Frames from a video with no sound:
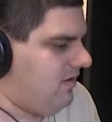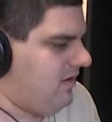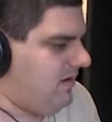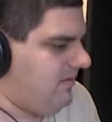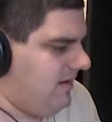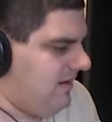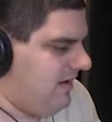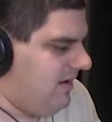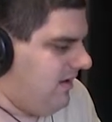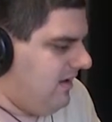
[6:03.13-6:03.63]
You know
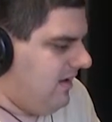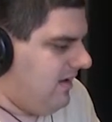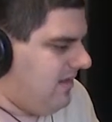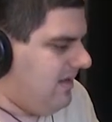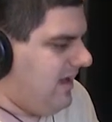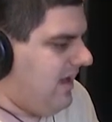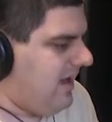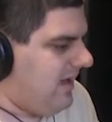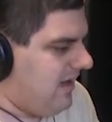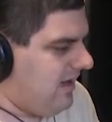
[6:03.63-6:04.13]
what I mean?
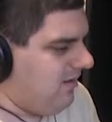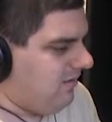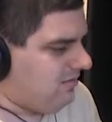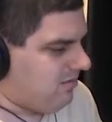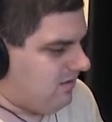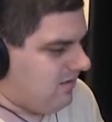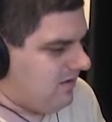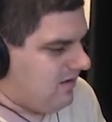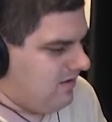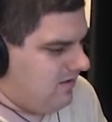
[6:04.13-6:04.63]
Dan
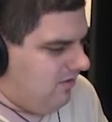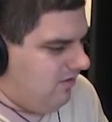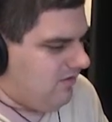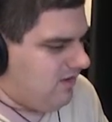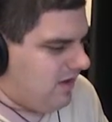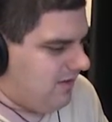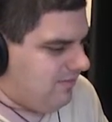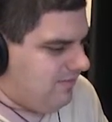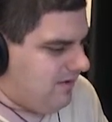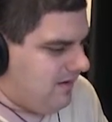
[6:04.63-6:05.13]
Enos a good
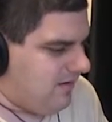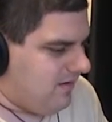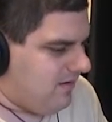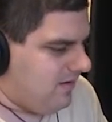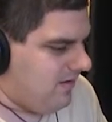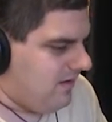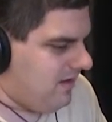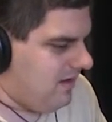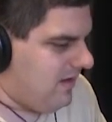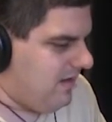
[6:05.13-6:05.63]
coach up there
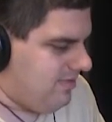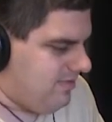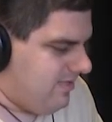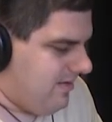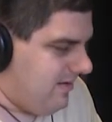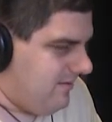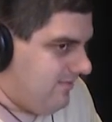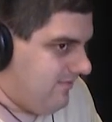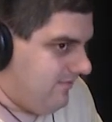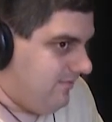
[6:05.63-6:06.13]
at
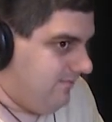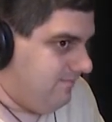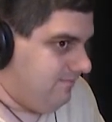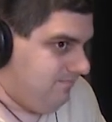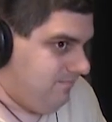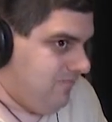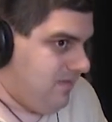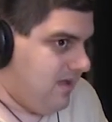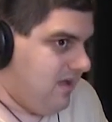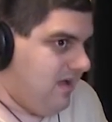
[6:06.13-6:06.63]
Central.
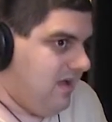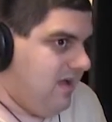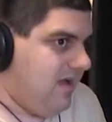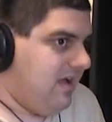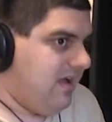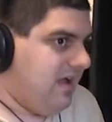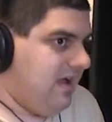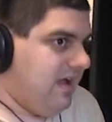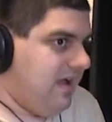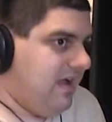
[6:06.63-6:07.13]

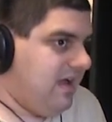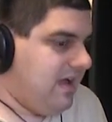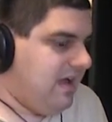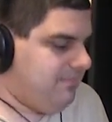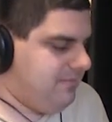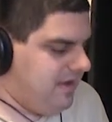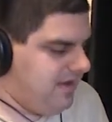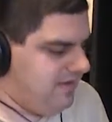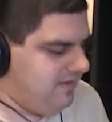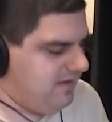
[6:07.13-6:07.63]
And
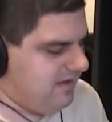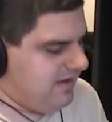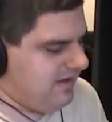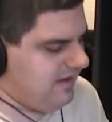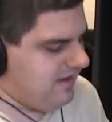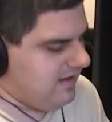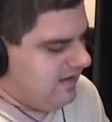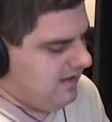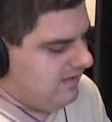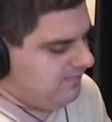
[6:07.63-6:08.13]
I mean,
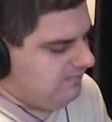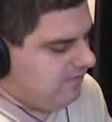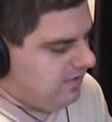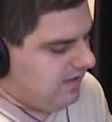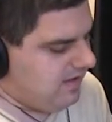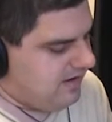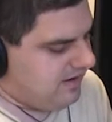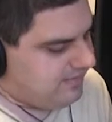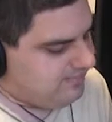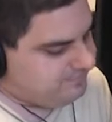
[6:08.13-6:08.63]
like, um,
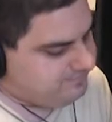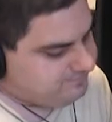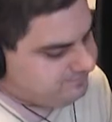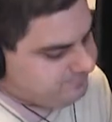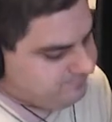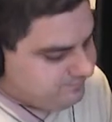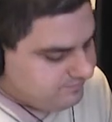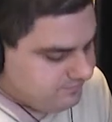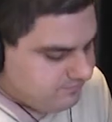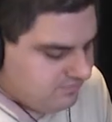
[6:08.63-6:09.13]
but um,
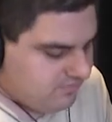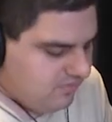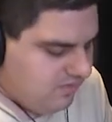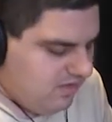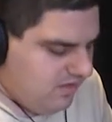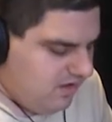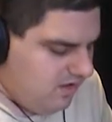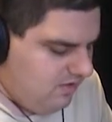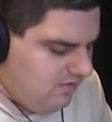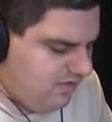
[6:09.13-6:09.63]

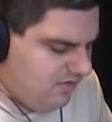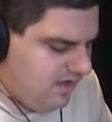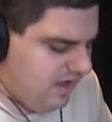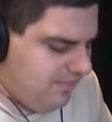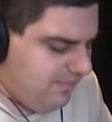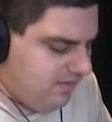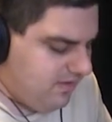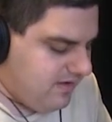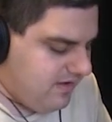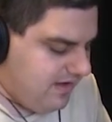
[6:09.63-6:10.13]
there's a
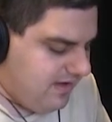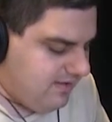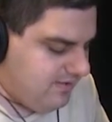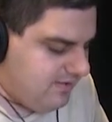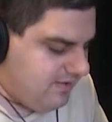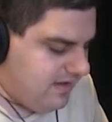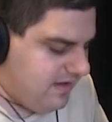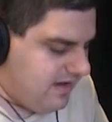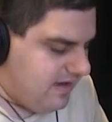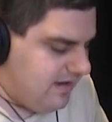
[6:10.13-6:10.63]
couple
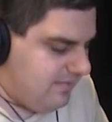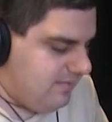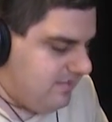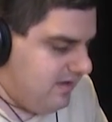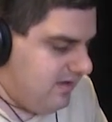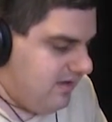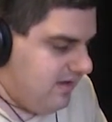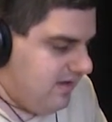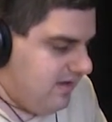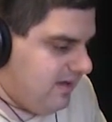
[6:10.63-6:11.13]
kids that
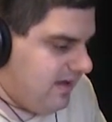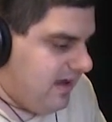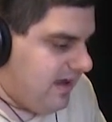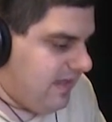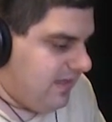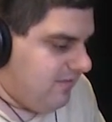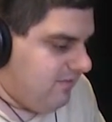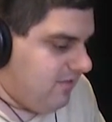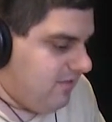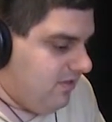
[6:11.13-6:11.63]
um
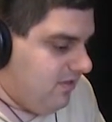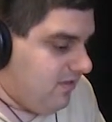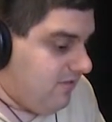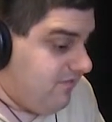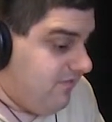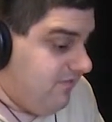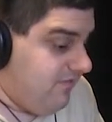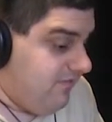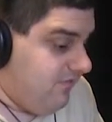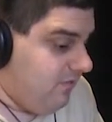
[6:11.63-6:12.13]
I think would
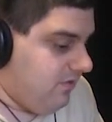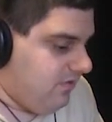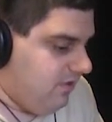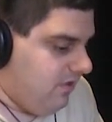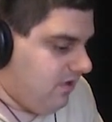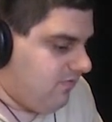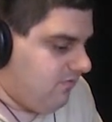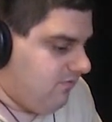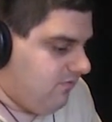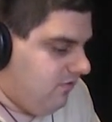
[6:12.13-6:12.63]
look would
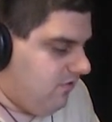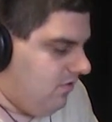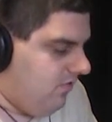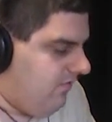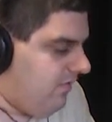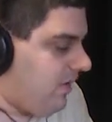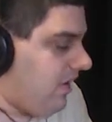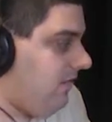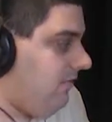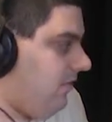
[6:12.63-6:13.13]
look would do
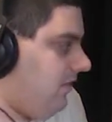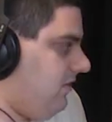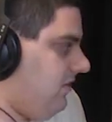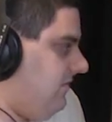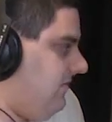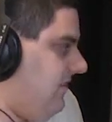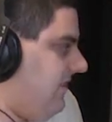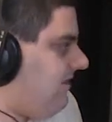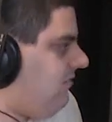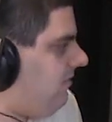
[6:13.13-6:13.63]
very well
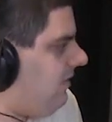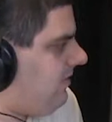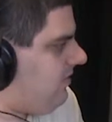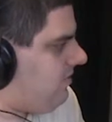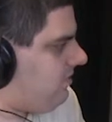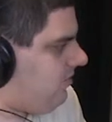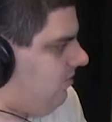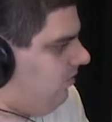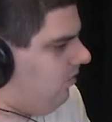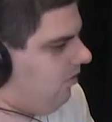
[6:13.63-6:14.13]
in Division
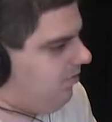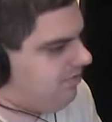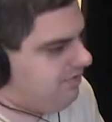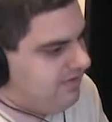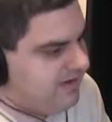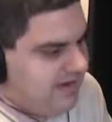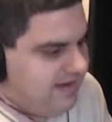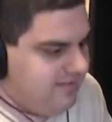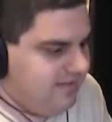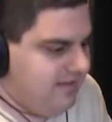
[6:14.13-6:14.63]
One schools
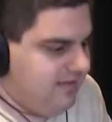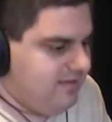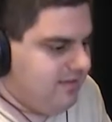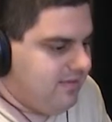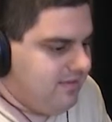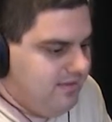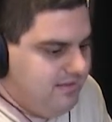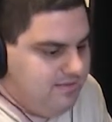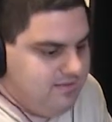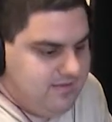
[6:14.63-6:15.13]
that I think
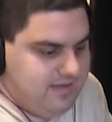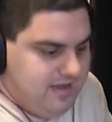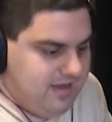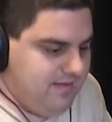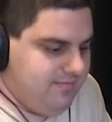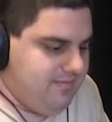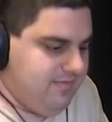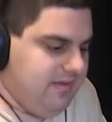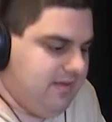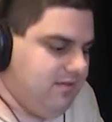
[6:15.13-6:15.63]
that these
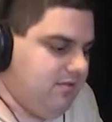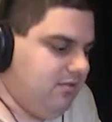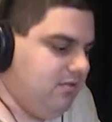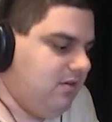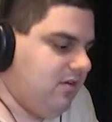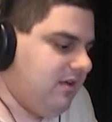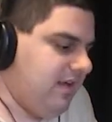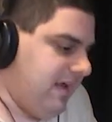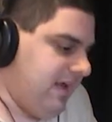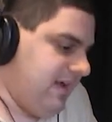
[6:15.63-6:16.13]
teams need to
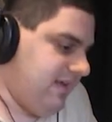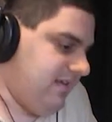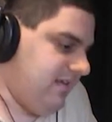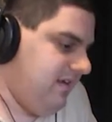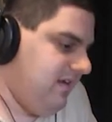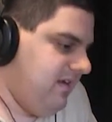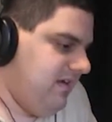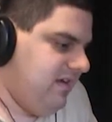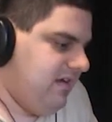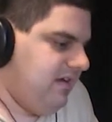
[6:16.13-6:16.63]
look
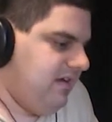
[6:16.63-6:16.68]
at.